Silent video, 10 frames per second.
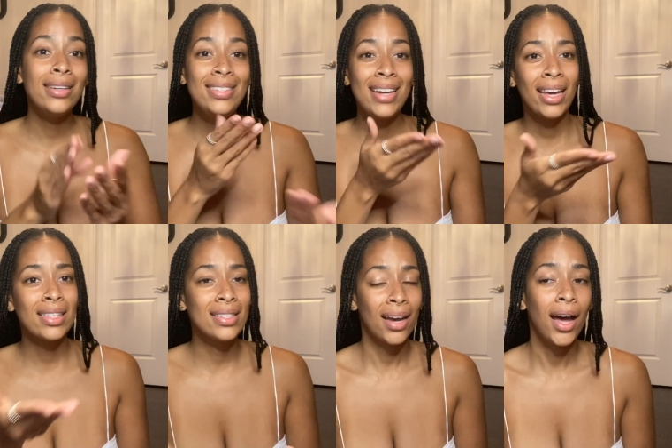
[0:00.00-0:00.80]

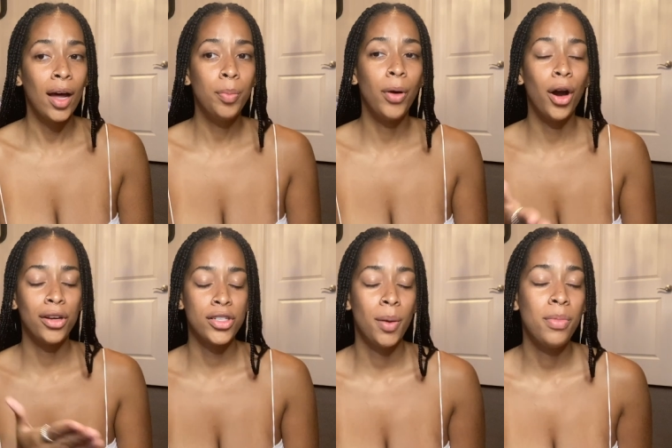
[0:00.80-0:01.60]
Next up
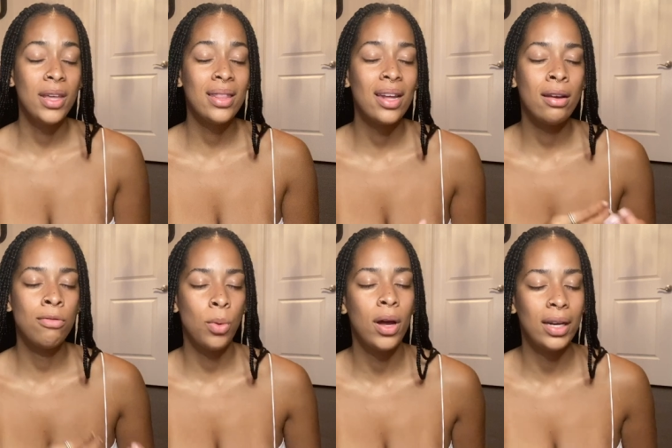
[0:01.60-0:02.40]
are something that
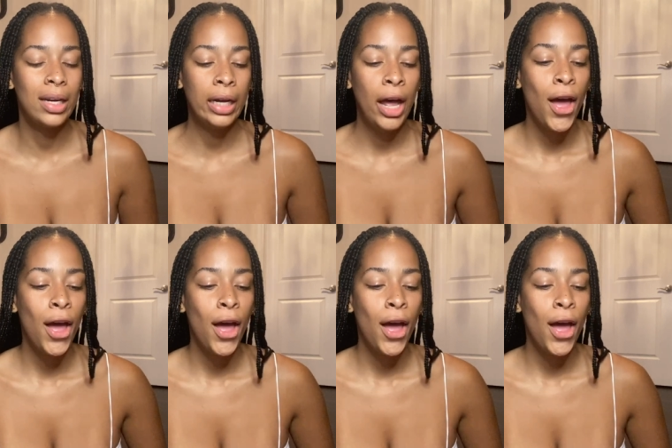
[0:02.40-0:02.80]
I've wanted